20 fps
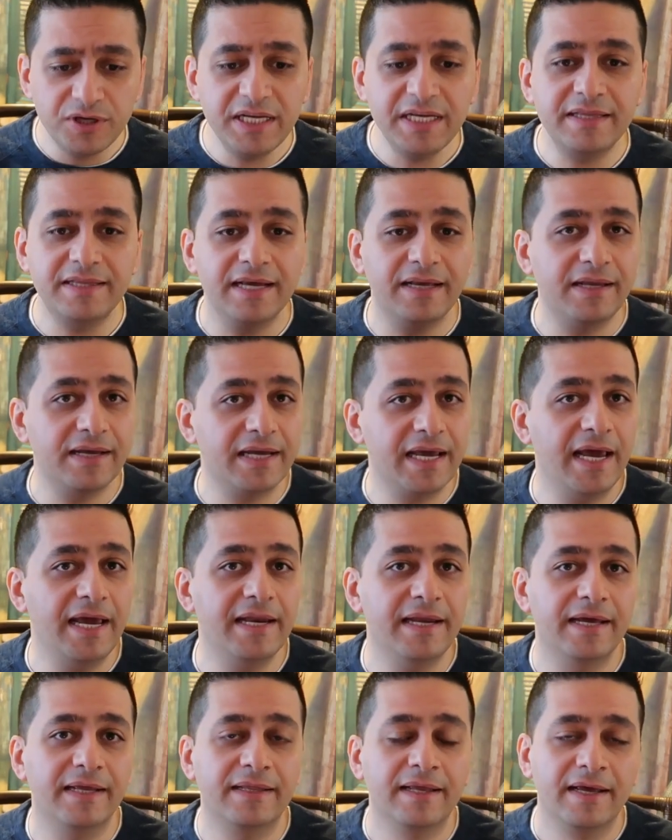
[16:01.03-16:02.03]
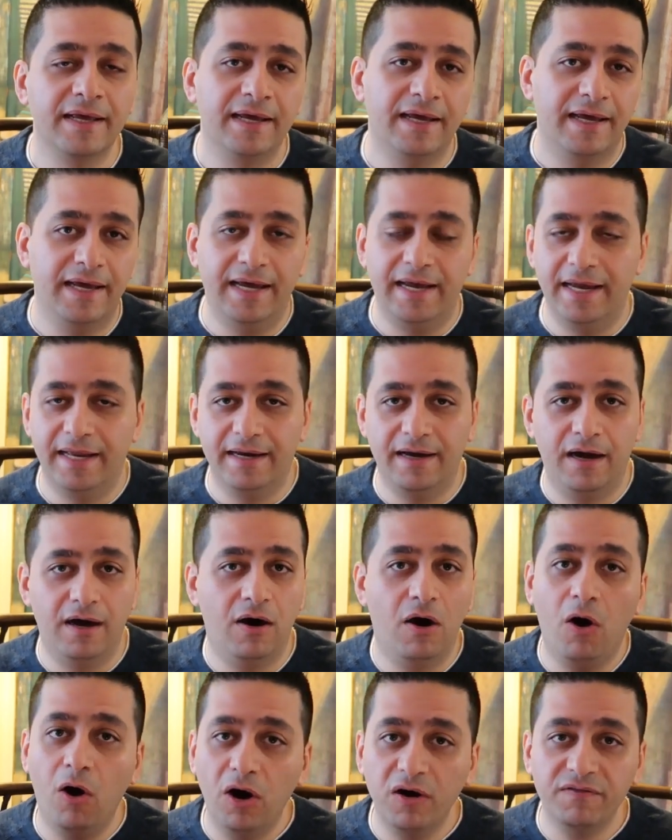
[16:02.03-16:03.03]
you need dedicated in
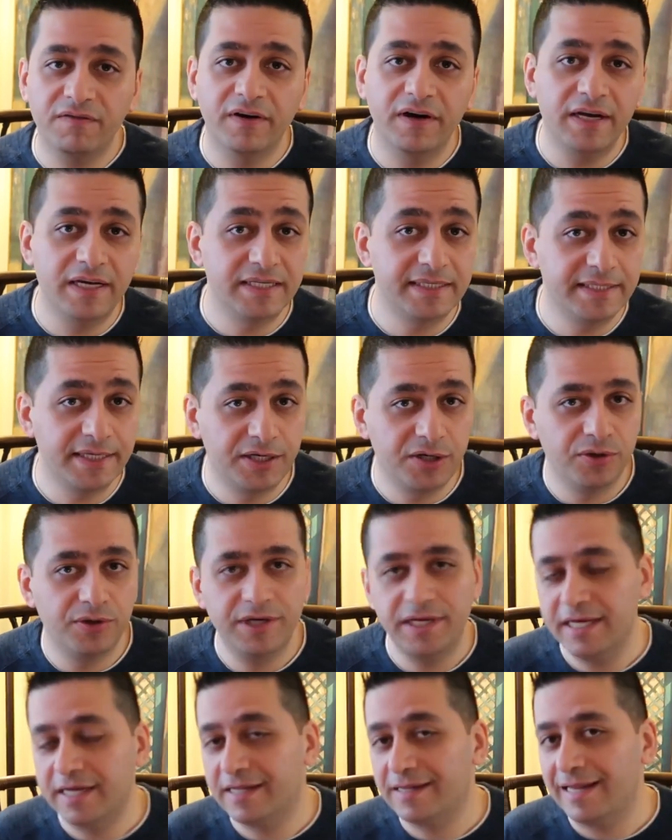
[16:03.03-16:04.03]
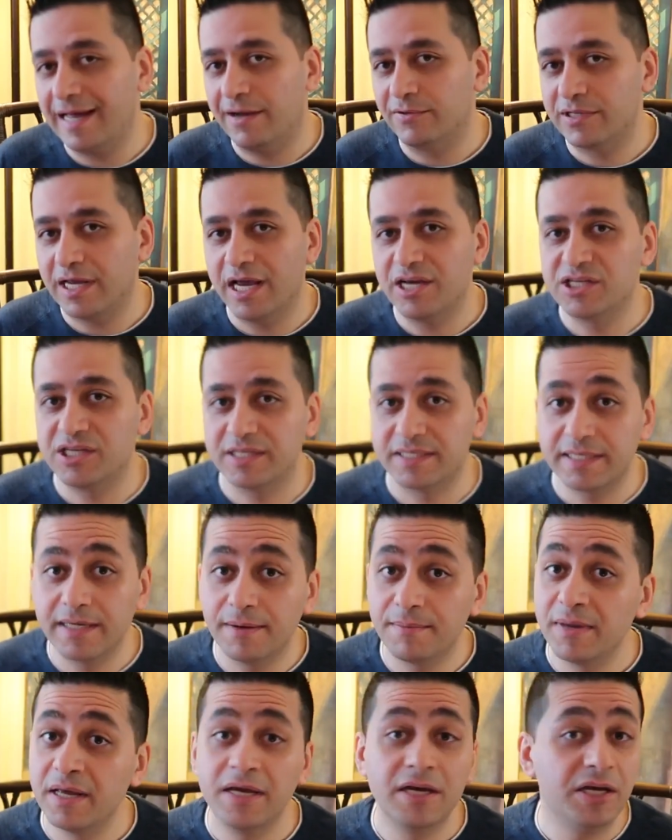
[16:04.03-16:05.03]
hardware in security, cloud
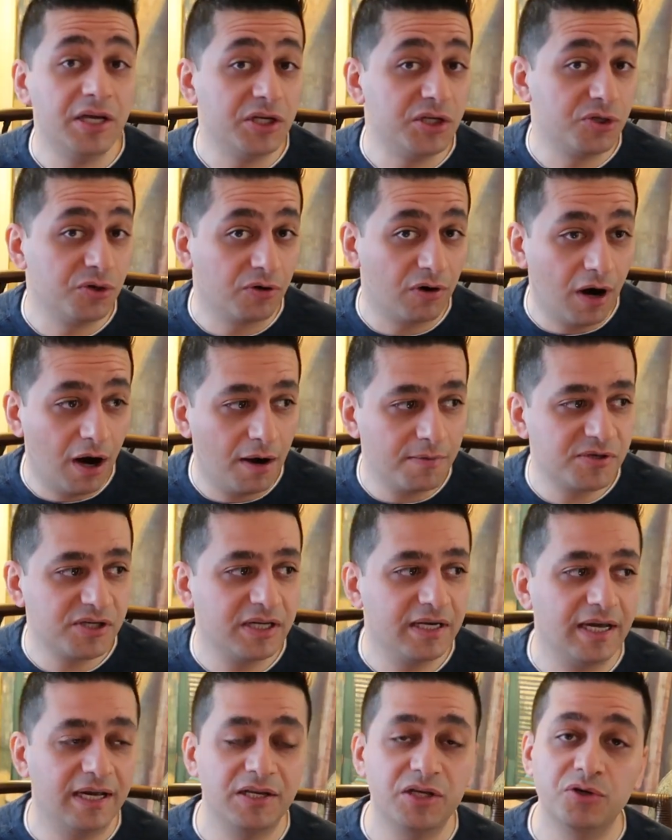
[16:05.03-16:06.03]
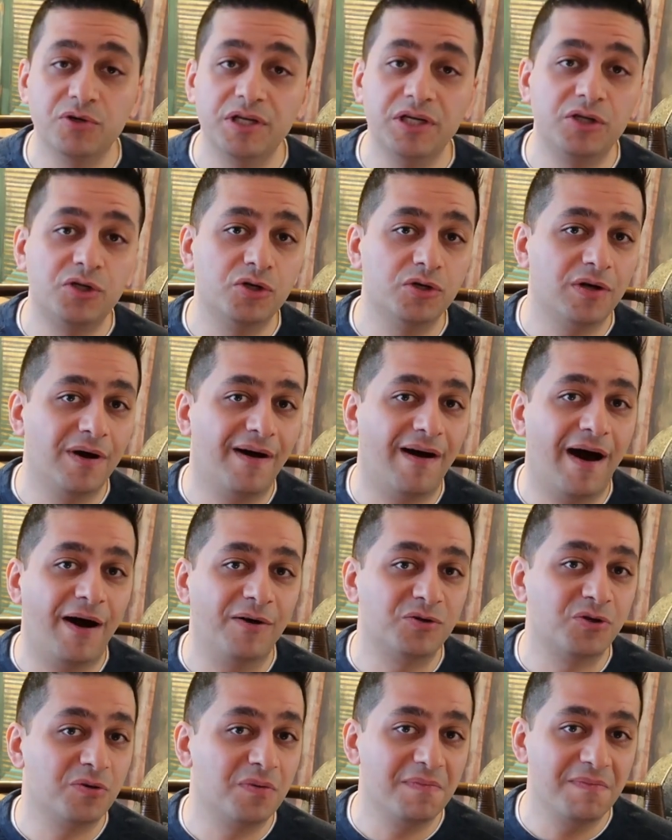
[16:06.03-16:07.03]
HSM is your option, and you need to know
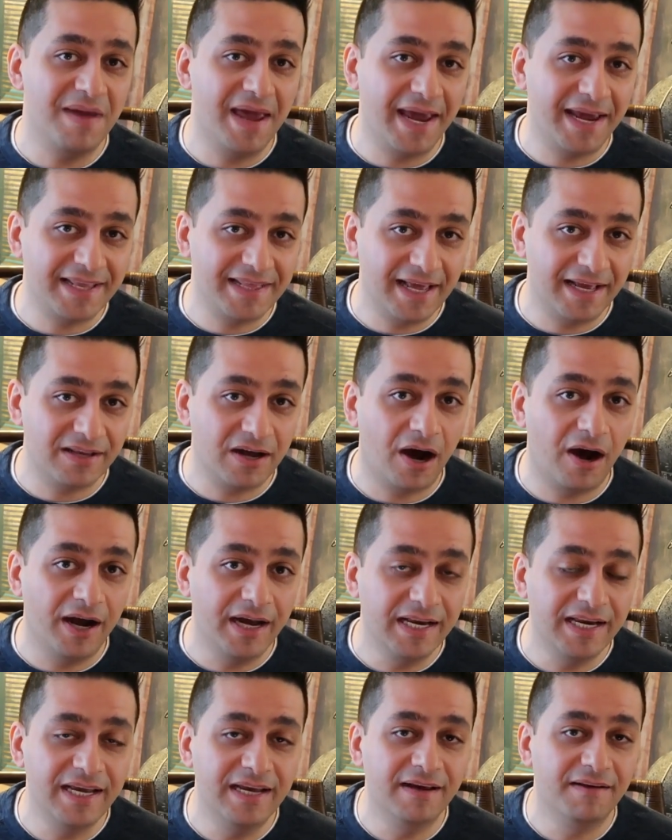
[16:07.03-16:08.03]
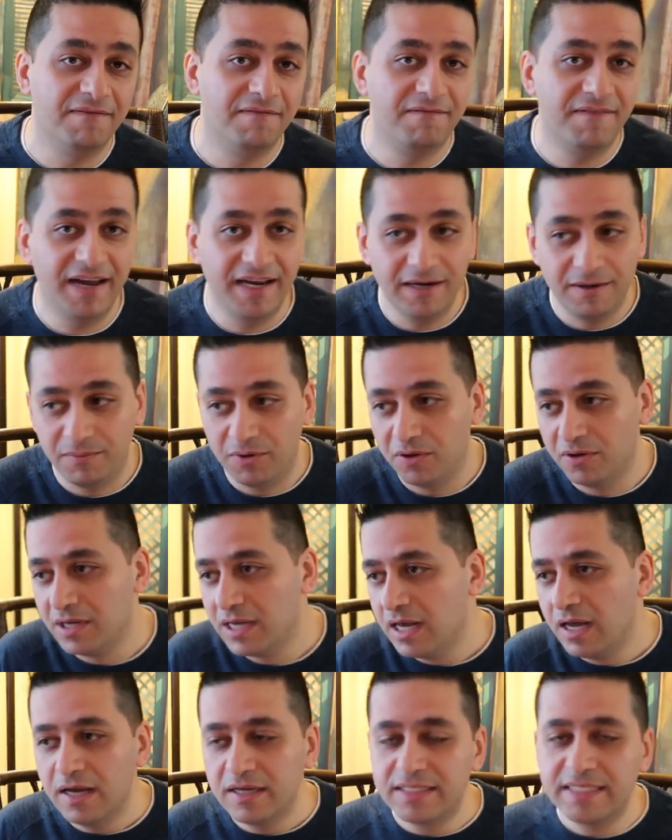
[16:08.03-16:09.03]
how to make that highly available.
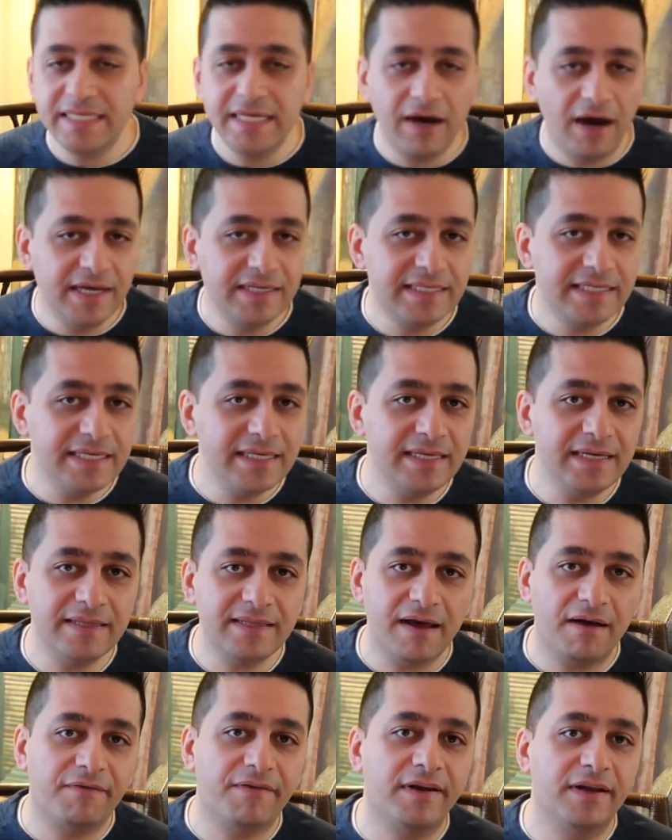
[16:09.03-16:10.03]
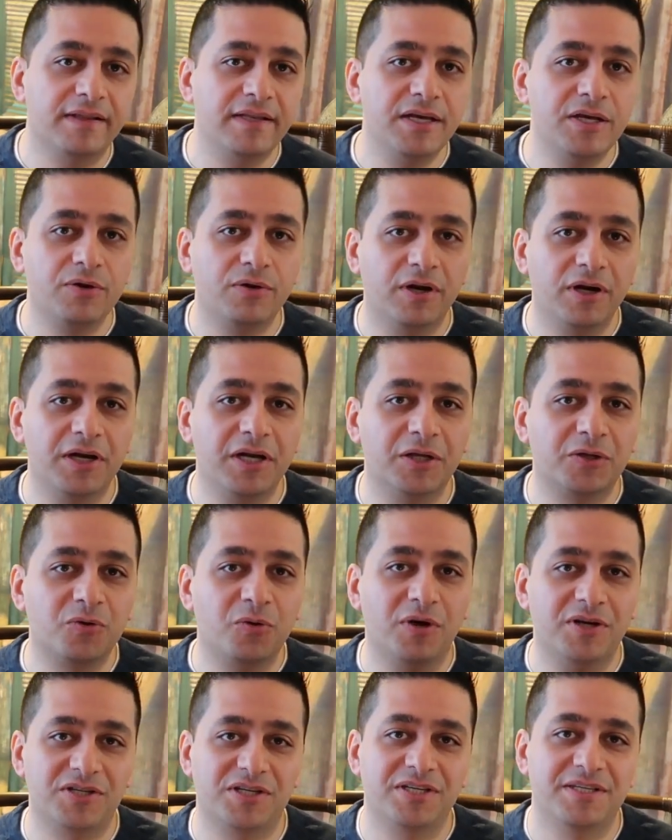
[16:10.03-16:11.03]
CI/CD, definitely you're going to get
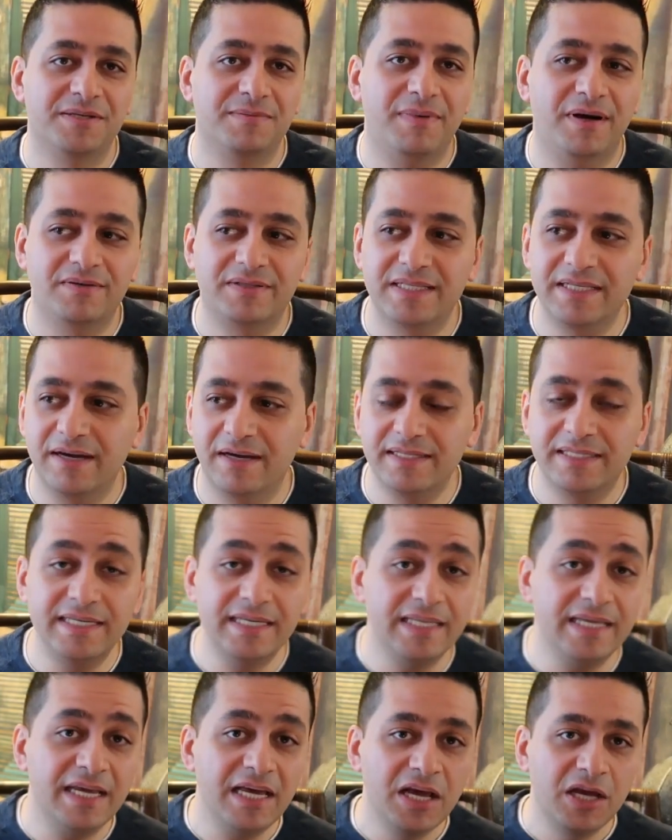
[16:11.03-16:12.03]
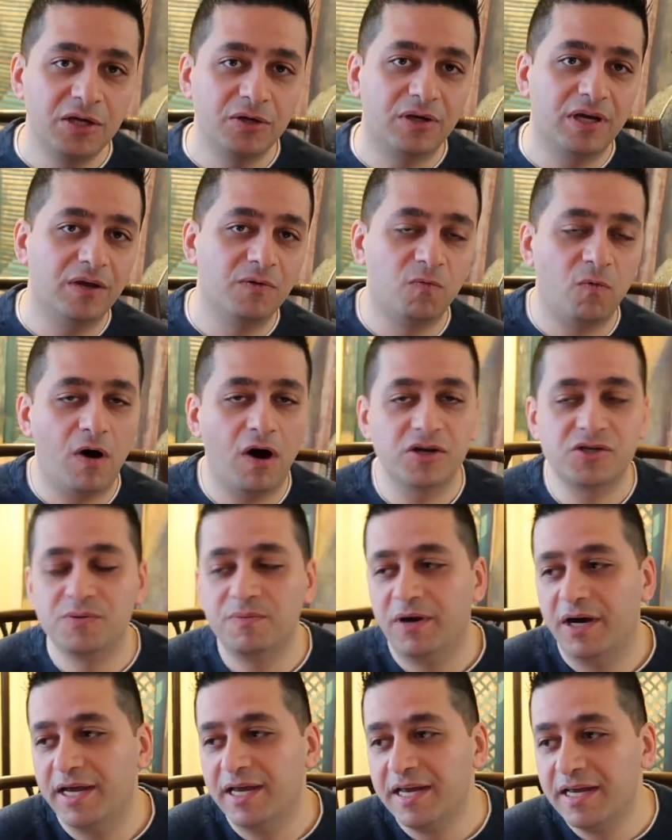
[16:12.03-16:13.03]
questions about CI/CD. You can
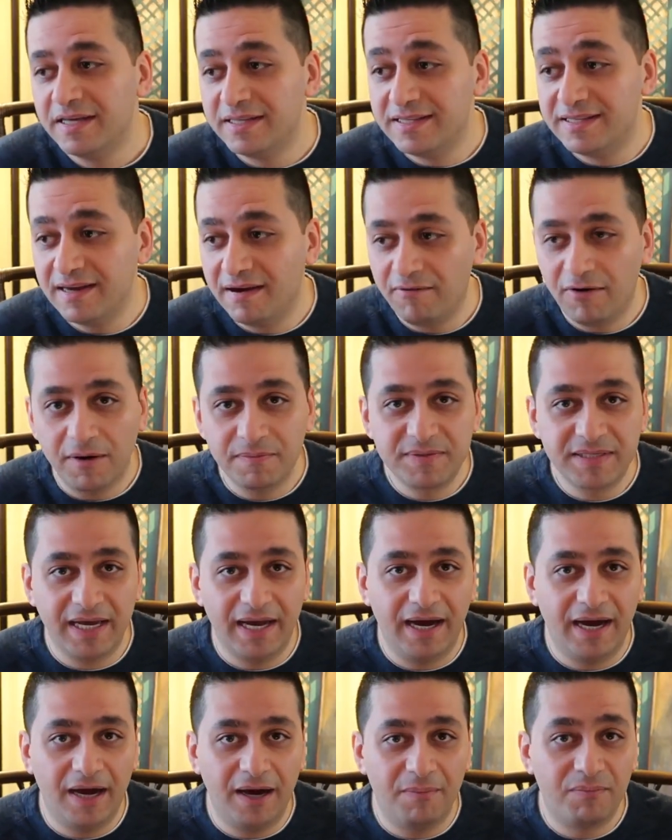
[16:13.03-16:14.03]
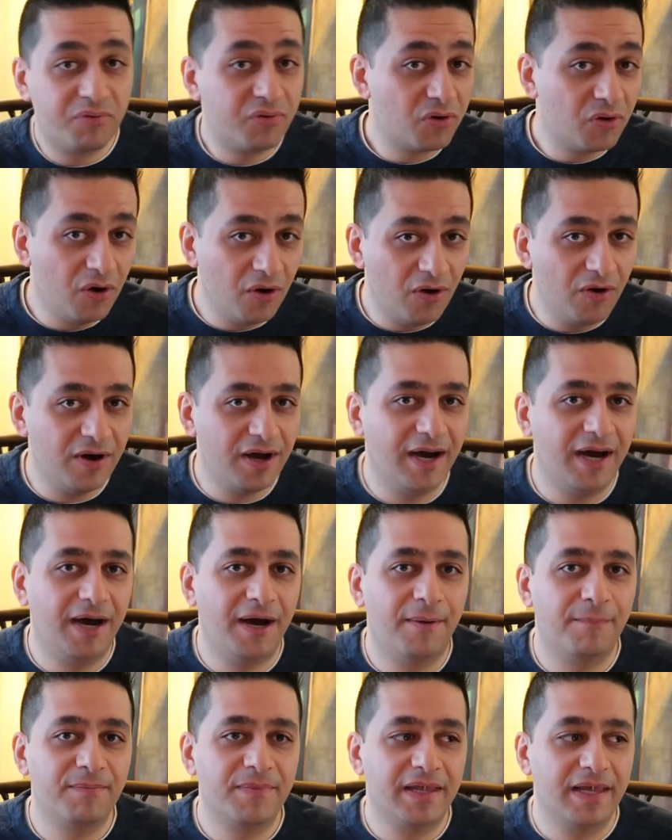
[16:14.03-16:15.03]
watch my DevOps
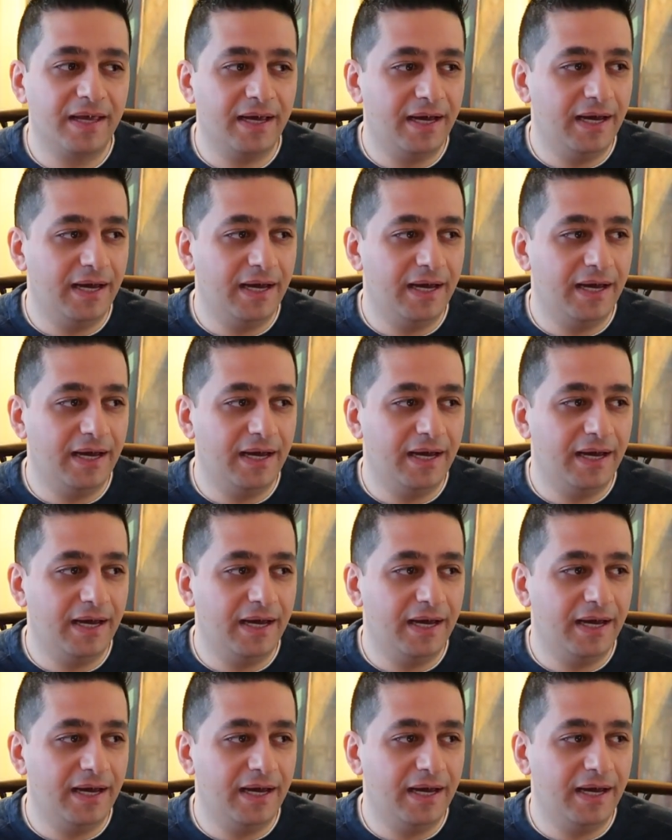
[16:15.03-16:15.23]
Pro